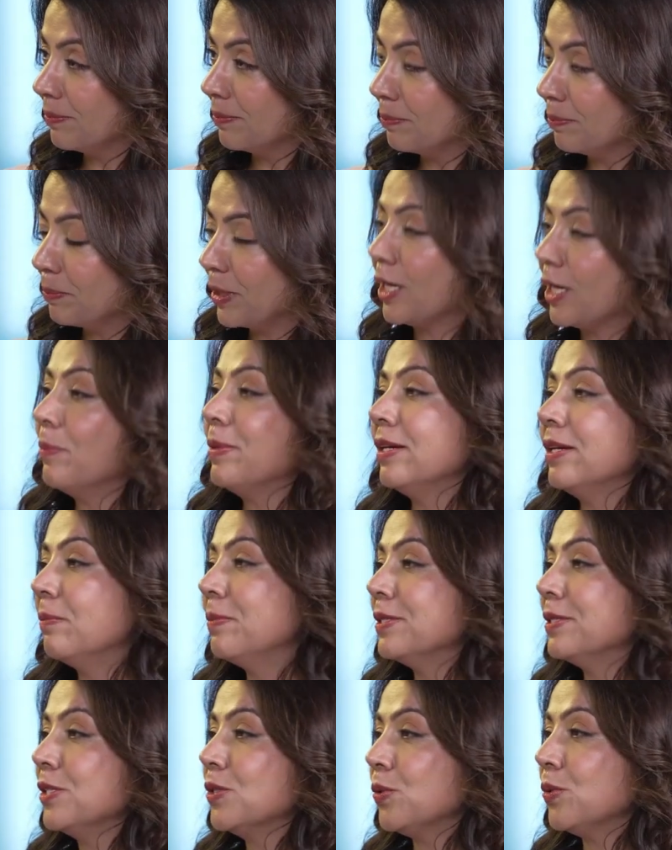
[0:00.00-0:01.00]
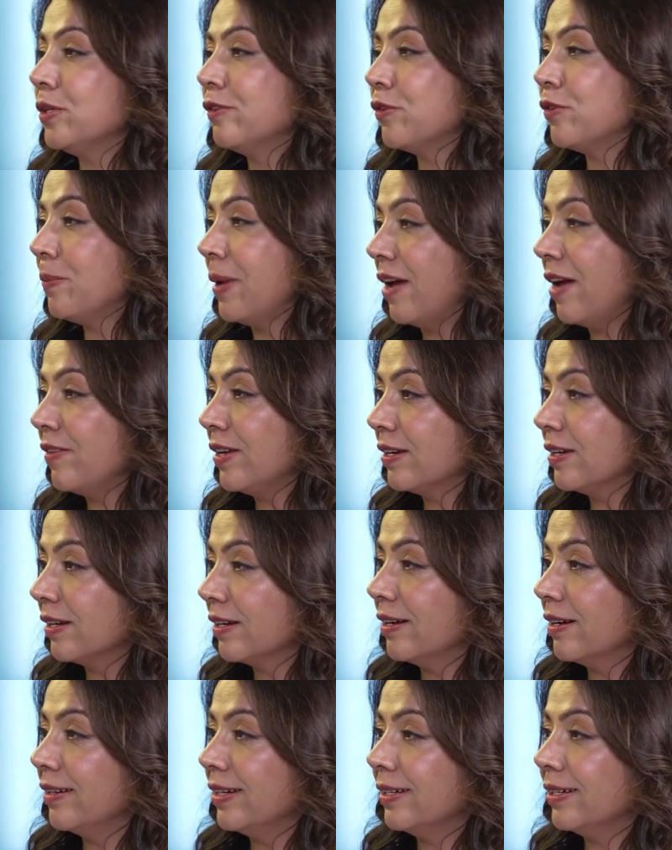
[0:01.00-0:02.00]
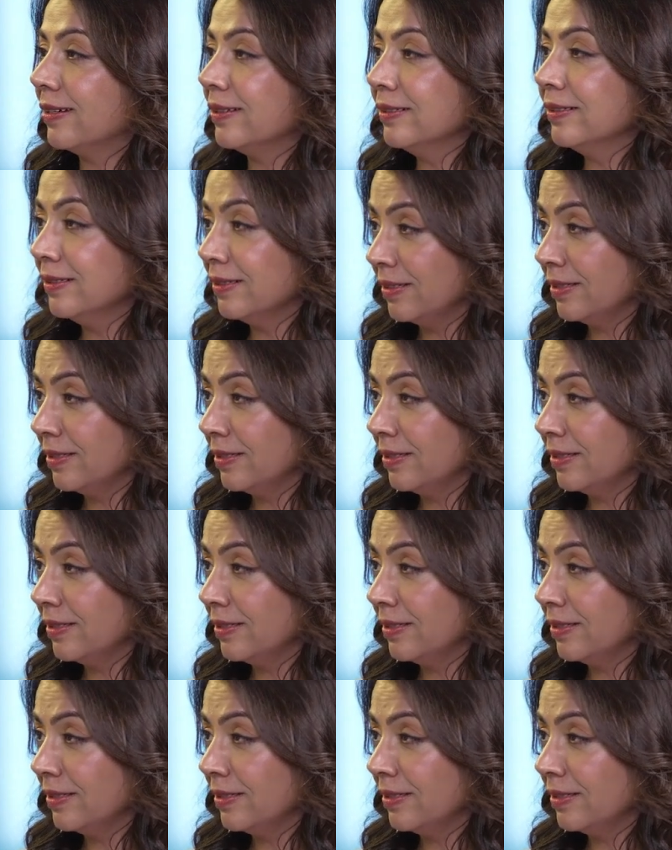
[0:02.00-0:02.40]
becoming a business owner, from having a career,